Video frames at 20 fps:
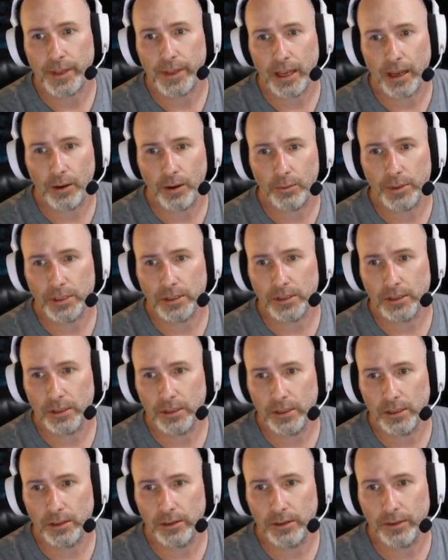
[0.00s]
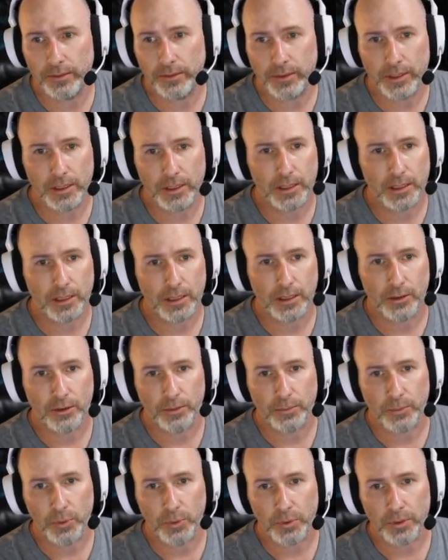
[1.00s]
I always love
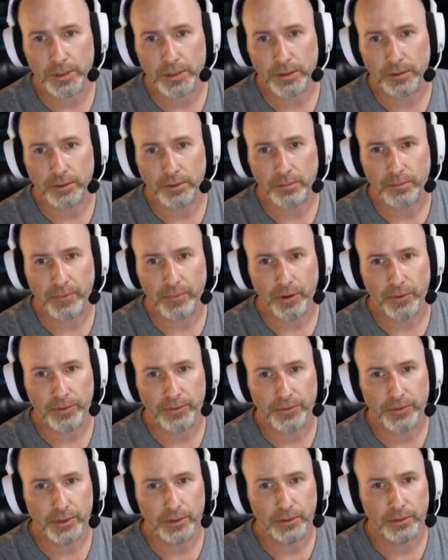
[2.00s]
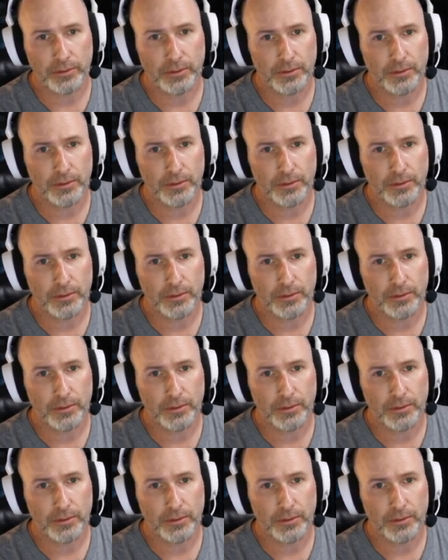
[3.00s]
Cryptors on the field.